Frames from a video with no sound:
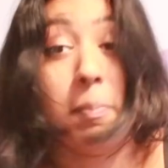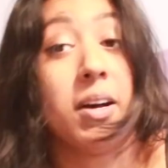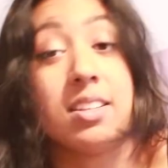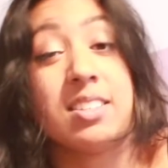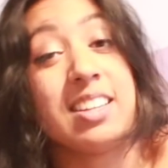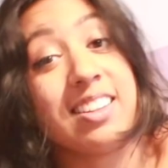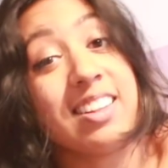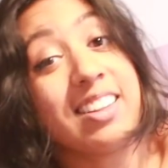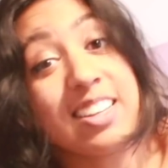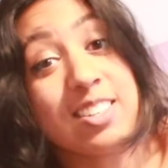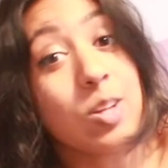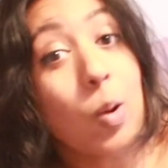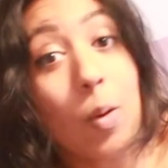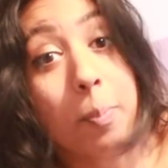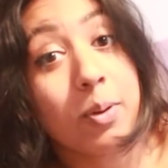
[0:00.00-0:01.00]
I personally think that's
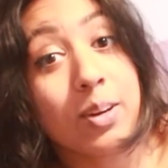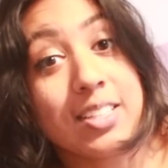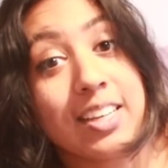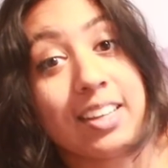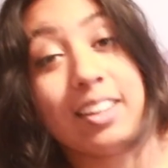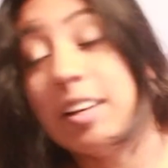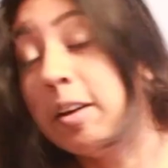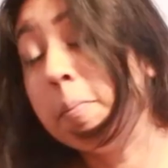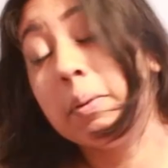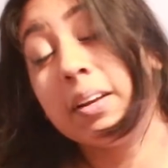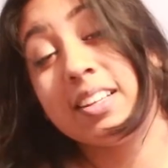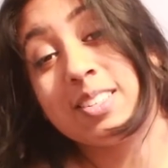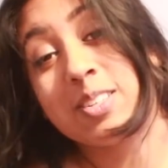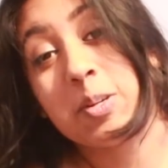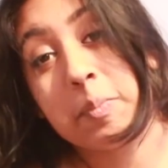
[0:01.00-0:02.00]
a lot prettier, but
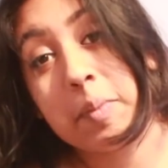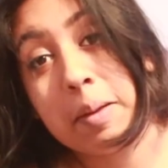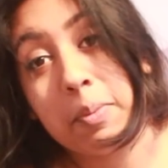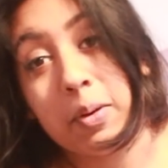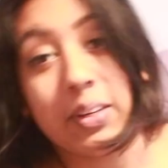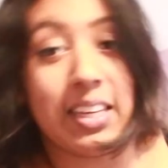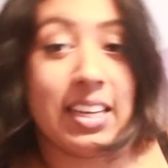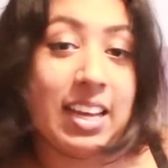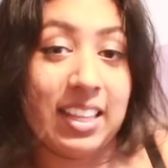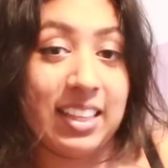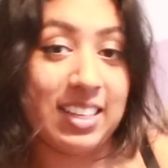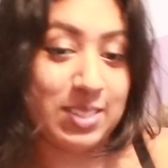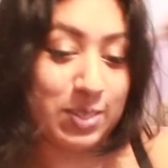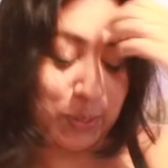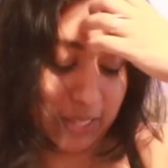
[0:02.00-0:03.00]
it's not my body, and
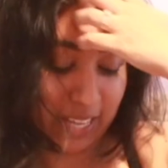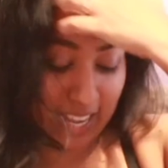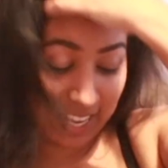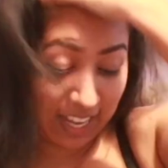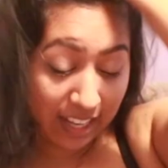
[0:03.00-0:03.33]
that's okay.